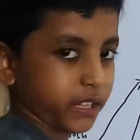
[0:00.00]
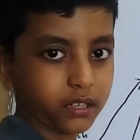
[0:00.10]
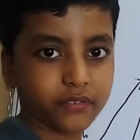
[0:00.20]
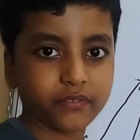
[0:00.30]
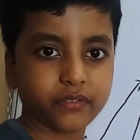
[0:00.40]

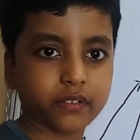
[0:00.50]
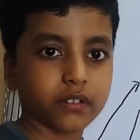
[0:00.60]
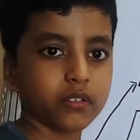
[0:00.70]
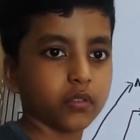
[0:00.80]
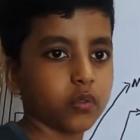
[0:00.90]
of.
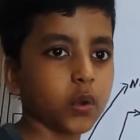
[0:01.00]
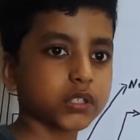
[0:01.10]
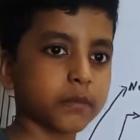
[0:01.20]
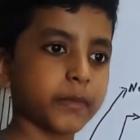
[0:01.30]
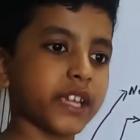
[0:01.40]
Those
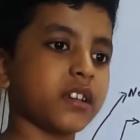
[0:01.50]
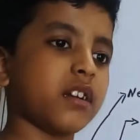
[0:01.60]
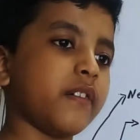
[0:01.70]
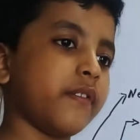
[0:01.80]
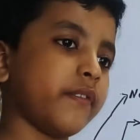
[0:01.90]
are made
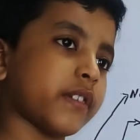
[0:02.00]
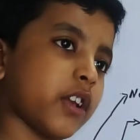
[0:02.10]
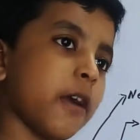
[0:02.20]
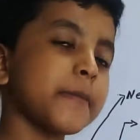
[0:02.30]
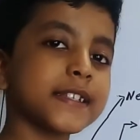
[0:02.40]
of
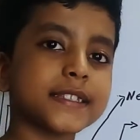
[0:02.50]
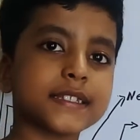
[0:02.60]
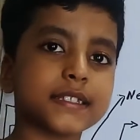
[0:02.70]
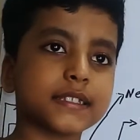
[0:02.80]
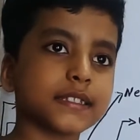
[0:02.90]

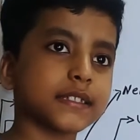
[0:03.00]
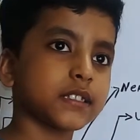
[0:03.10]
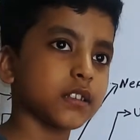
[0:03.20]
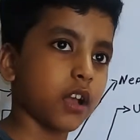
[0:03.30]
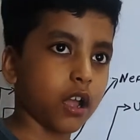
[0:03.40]

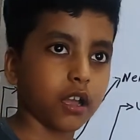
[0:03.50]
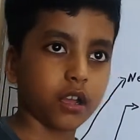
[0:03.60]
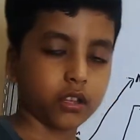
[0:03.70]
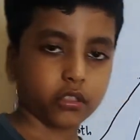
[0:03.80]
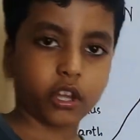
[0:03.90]
comets,
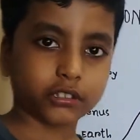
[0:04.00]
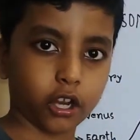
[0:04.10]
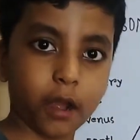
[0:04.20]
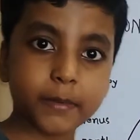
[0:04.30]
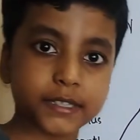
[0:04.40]
not
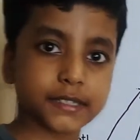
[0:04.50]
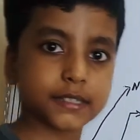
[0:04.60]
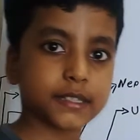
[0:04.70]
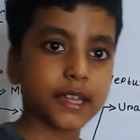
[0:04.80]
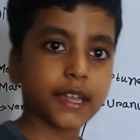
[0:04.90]

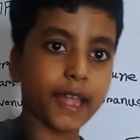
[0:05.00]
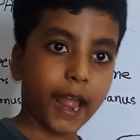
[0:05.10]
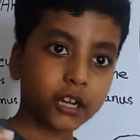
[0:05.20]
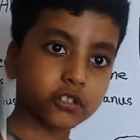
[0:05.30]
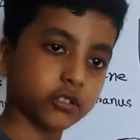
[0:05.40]
comets.
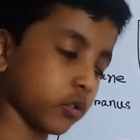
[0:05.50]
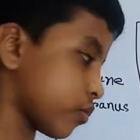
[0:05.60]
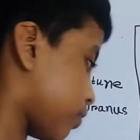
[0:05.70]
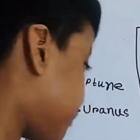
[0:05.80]
Actually, those are